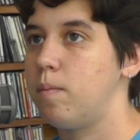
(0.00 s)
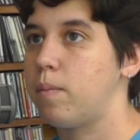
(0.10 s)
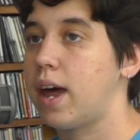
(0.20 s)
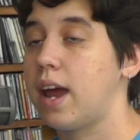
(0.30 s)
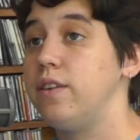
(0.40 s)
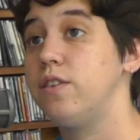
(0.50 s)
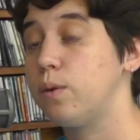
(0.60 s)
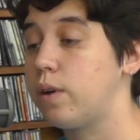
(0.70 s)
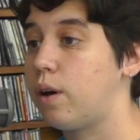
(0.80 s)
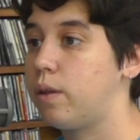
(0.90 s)
But I
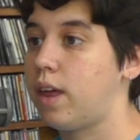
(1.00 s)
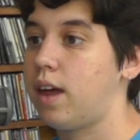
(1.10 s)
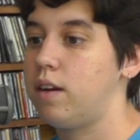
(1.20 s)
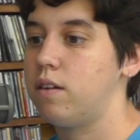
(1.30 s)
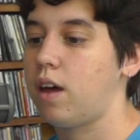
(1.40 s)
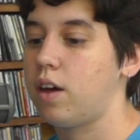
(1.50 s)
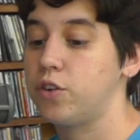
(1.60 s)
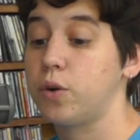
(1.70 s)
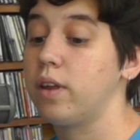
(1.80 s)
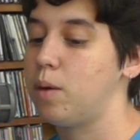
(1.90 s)
do know that
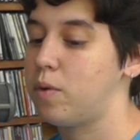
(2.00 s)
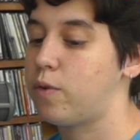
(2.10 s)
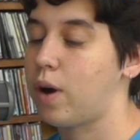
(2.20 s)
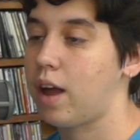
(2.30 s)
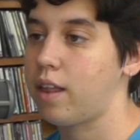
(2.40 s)
shortly before I